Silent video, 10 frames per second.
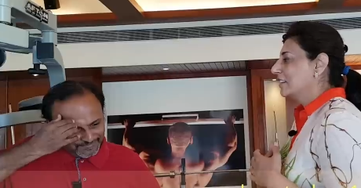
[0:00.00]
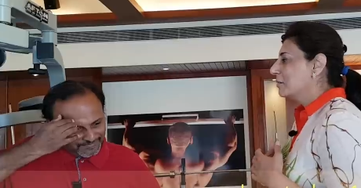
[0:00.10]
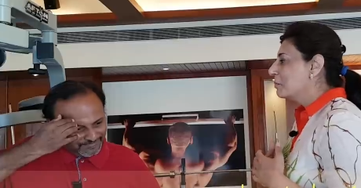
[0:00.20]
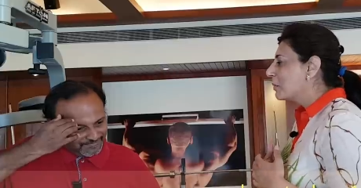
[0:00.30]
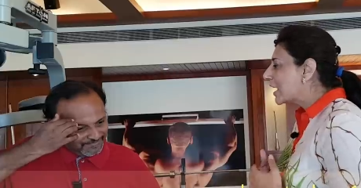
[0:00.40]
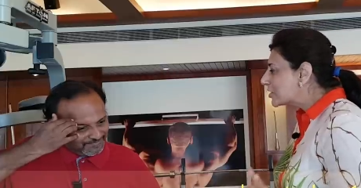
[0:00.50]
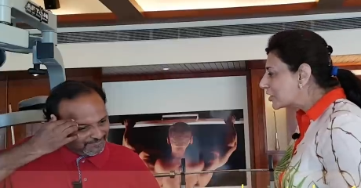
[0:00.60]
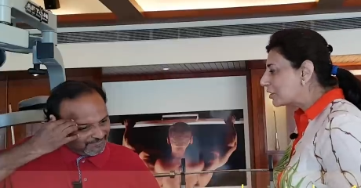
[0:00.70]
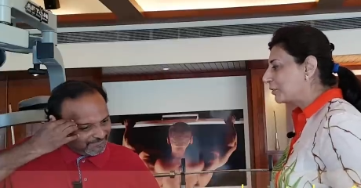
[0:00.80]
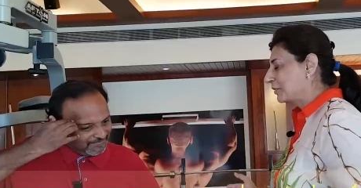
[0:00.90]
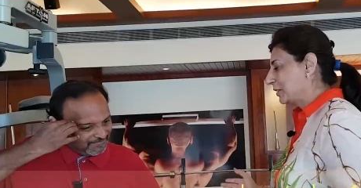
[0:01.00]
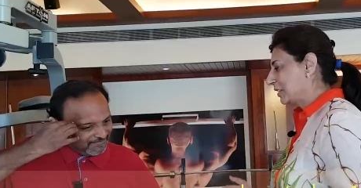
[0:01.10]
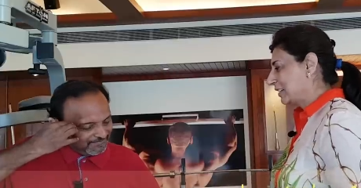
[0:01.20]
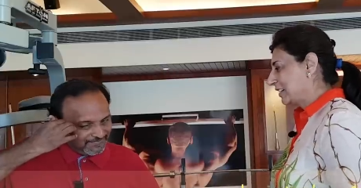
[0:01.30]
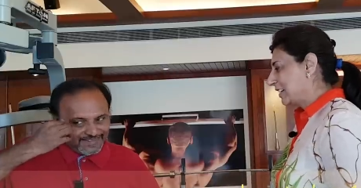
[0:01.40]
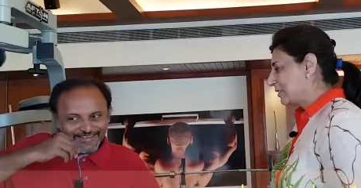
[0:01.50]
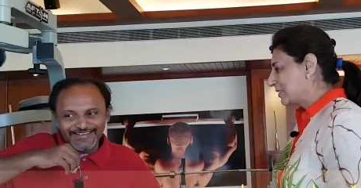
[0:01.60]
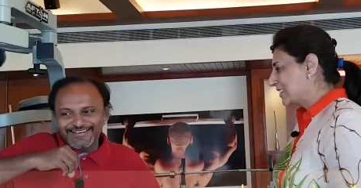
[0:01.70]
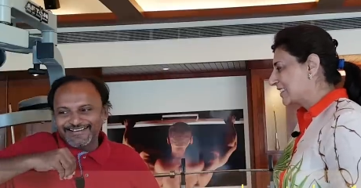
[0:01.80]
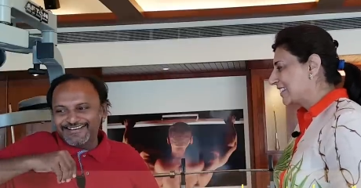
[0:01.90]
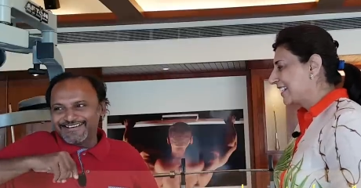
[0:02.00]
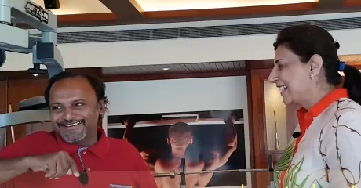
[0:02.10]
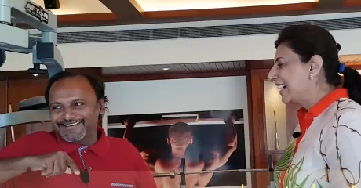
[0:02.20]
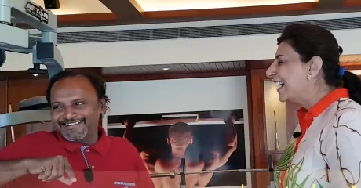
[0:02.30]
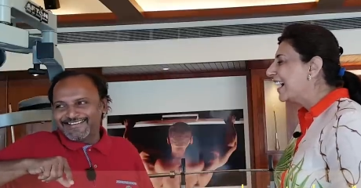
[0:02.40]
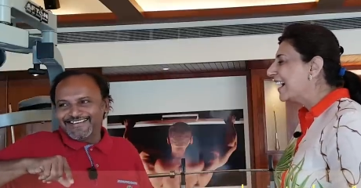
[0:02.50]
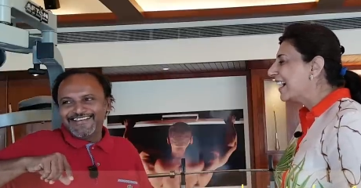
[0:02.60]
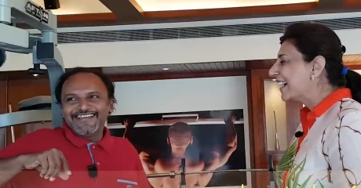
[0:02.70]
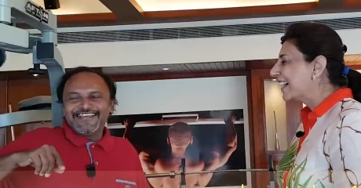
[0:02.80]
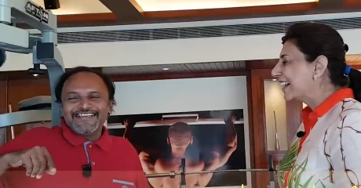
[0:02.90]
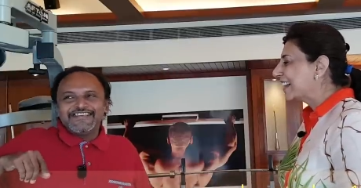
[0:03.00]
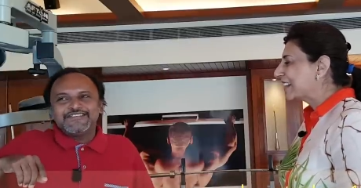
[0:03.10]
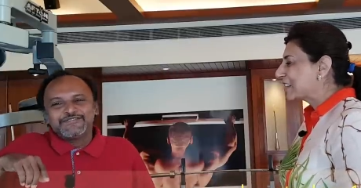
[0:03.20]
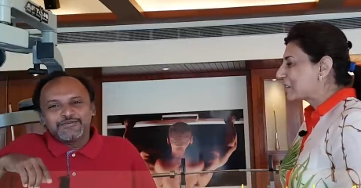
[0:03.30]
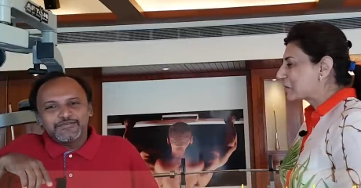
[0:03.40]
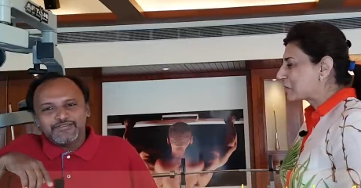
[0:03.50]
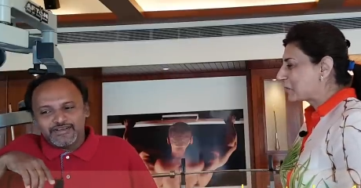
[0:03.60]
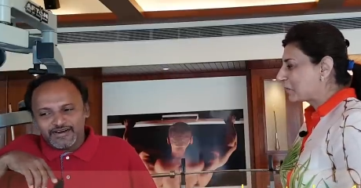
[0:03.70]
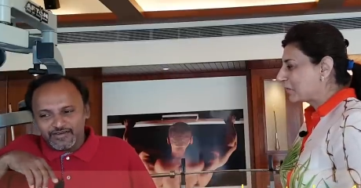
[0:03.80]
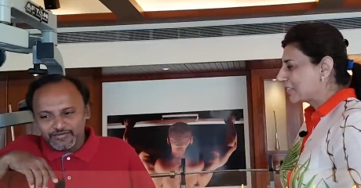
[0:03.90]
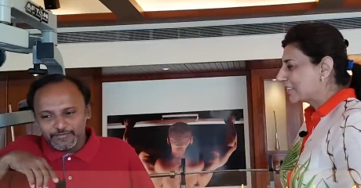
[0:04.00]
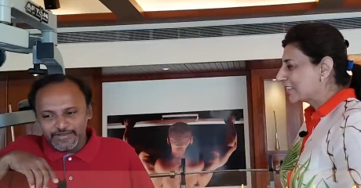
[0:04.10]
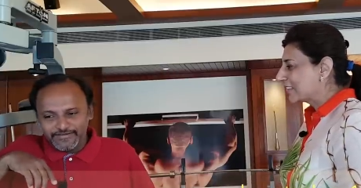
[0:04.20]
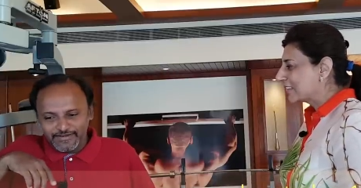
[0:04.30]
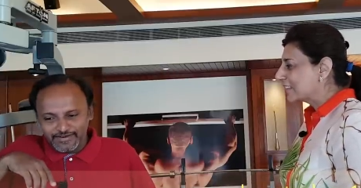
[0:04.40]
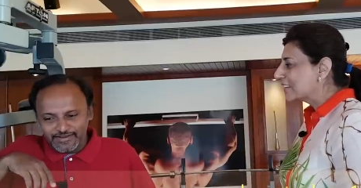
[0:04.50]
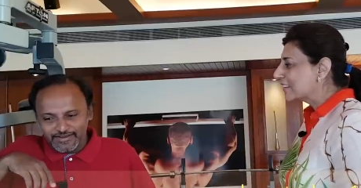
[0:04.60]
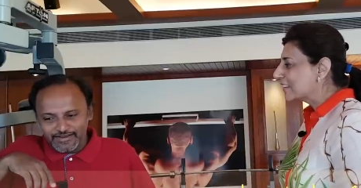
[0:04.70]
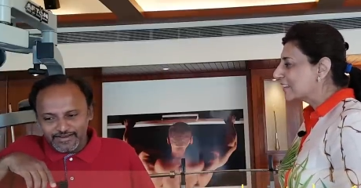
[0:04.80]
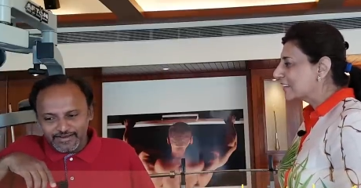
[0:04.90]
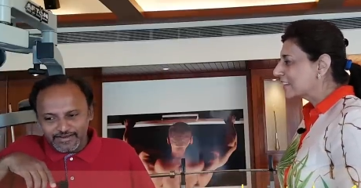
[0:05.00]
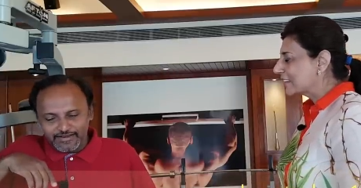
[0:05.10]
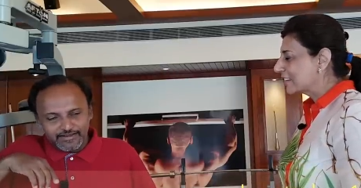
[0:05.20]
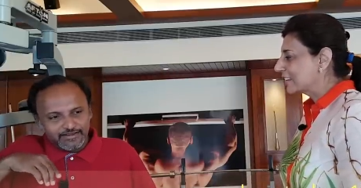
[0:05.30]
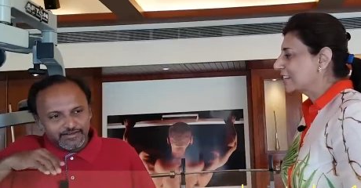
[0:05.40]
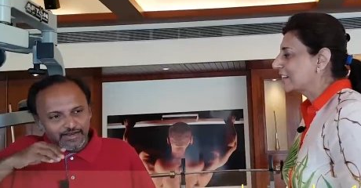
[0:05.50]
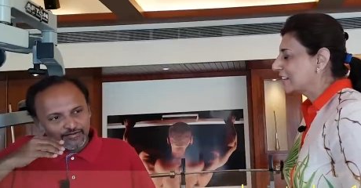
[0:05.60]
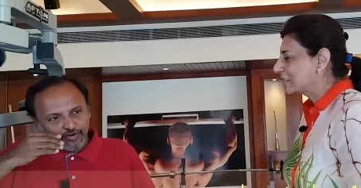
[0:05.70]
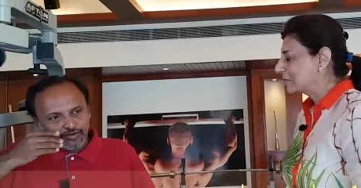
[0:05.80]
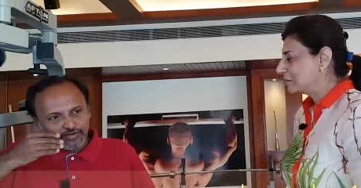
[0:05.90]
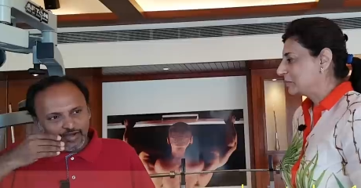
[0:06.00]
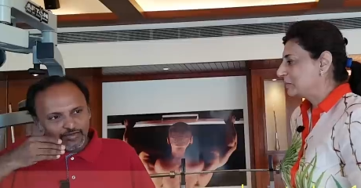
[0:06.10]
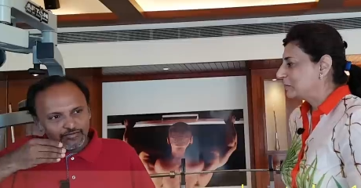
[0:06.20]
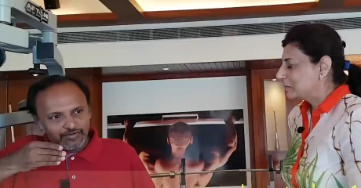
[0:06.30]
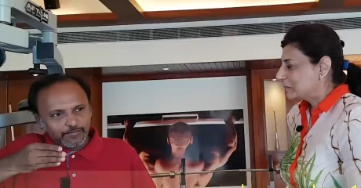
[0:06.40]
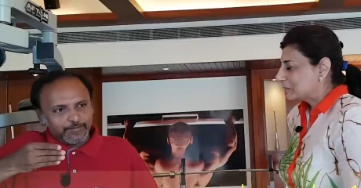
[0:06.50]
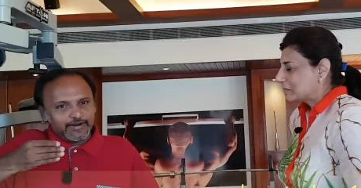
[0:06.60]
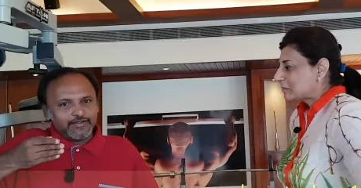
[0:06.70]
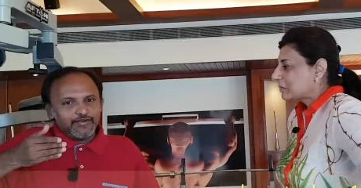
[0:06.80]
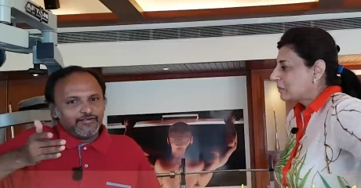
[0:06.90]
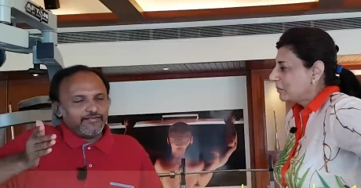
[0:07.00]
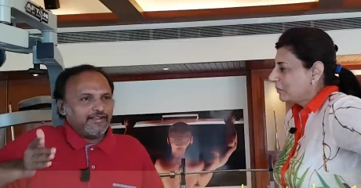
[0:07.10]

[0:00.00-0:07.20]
Speaker 1: the magic of the third
Speaker 2: house. So third house basically, that's all the outer part you have